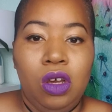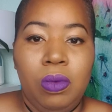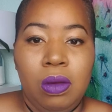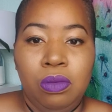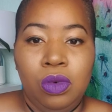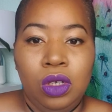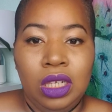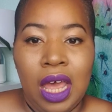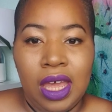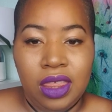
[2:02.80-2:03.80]
bit more
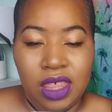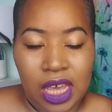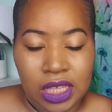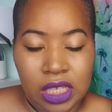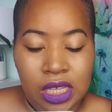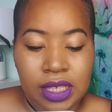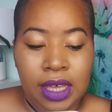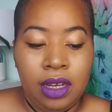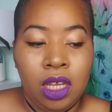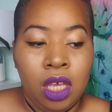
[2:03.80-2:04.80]
like this, as
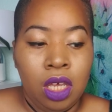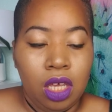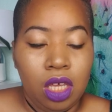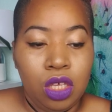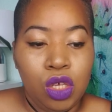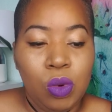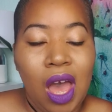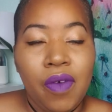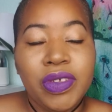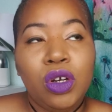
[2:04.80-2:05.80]
in you were
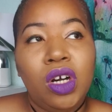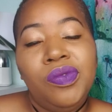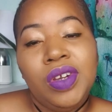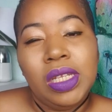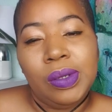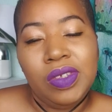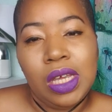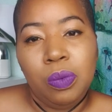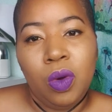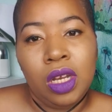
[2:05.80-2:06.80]
having conflict with
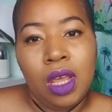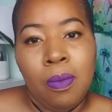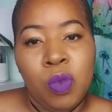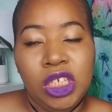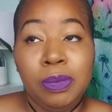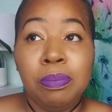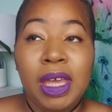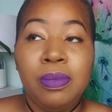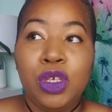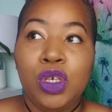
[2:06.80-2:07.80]
someone in which
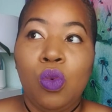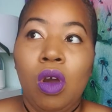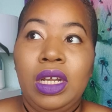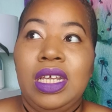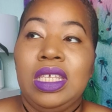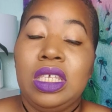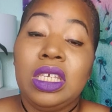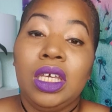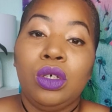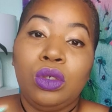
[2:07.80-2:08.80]
maybe you aren't as
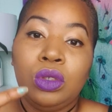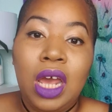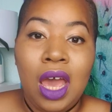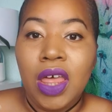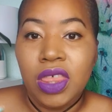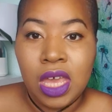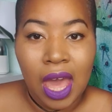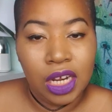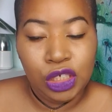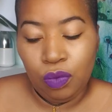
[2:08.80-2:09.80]
skilled at the
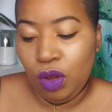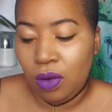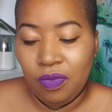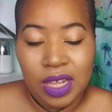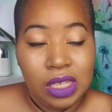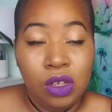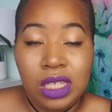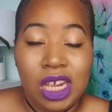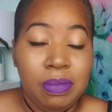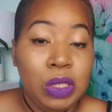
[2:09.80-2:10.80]
energy of conflict.
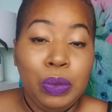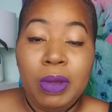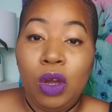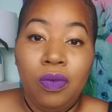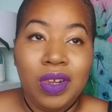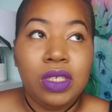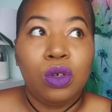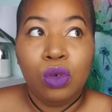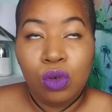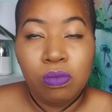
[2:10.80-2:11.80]
Honestly, I've been talking about conflict
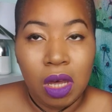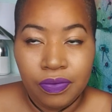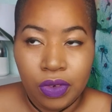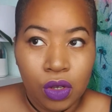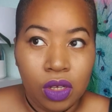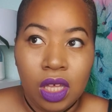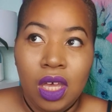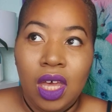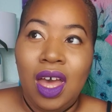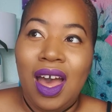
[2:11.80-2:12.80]
all month long.
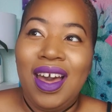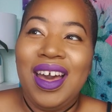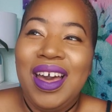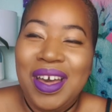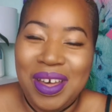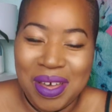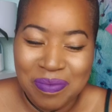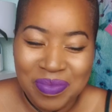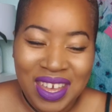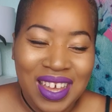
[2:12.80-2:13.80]

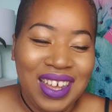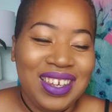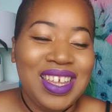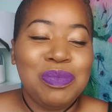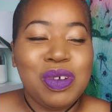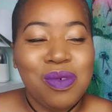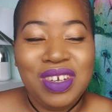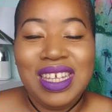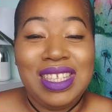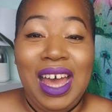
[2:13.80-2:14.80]
That's I'm
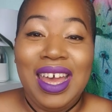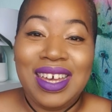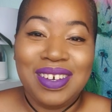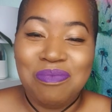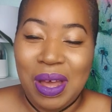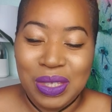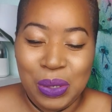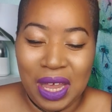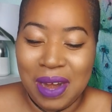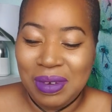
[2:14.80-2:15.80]
really tired about
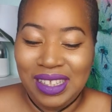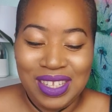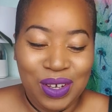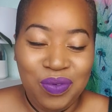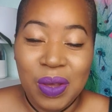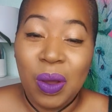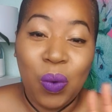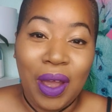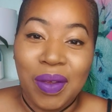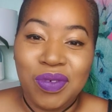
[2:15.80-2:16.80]
talking about this conflict. We're
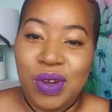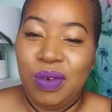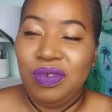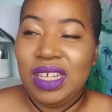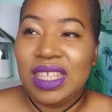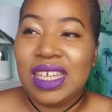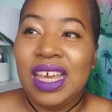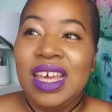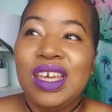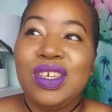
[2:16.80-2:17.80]
all going through conflict.
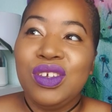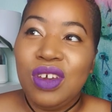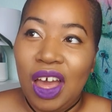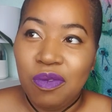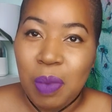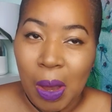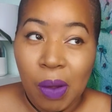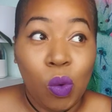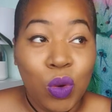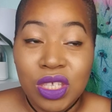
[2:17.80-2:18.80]
You have
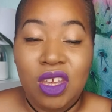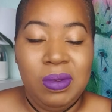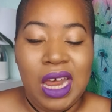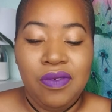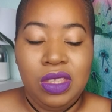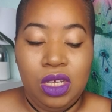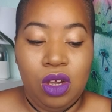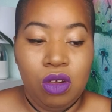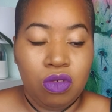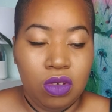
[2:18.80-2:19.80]
also been having to
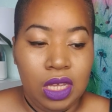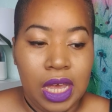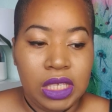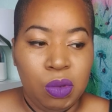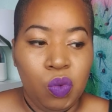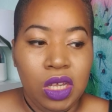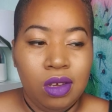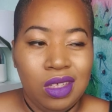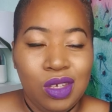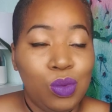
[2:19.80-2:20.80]
go through this, but we
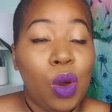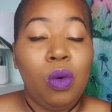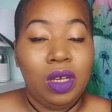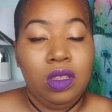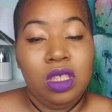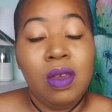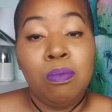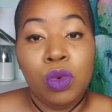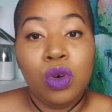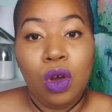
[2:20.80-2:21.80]
know that you are one of the
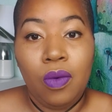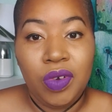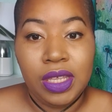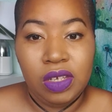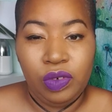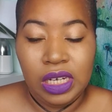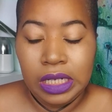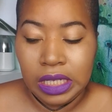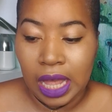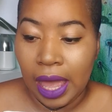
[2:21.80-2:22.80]
more conflict
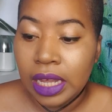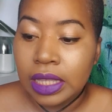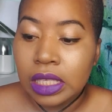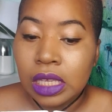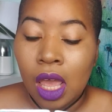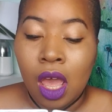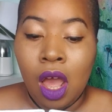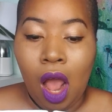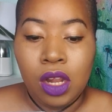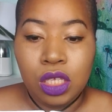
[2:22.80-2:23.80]
avoidant signs.
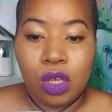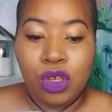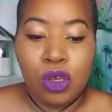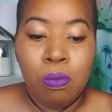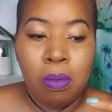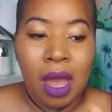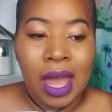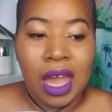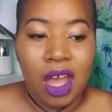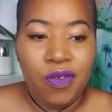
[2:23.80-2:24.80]
And so you
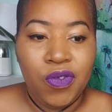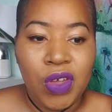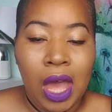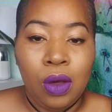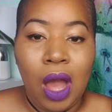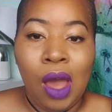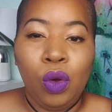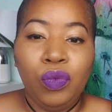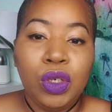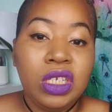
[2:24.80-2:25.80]
might have felt out
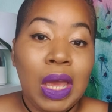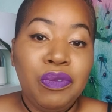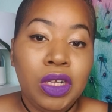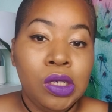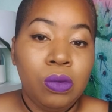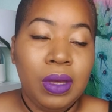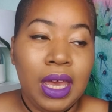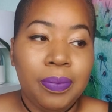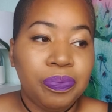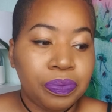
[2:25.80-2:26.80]
of your depth a little bit,